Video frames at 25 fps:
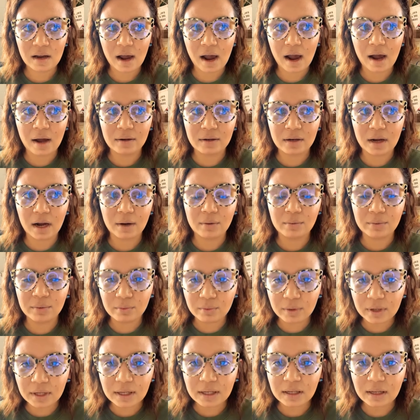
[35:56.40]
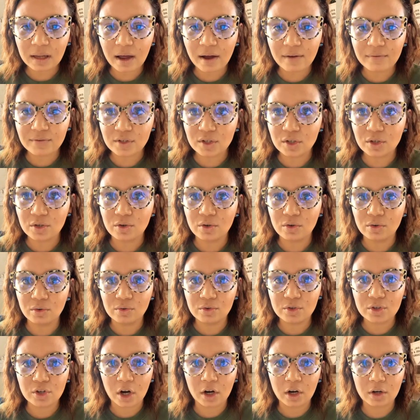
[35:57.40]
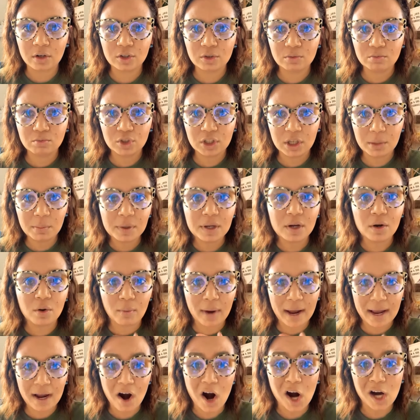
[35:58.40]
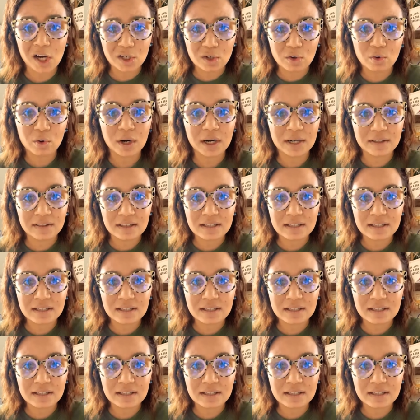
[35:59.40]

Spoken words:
I would really love to start chipping away hardcore at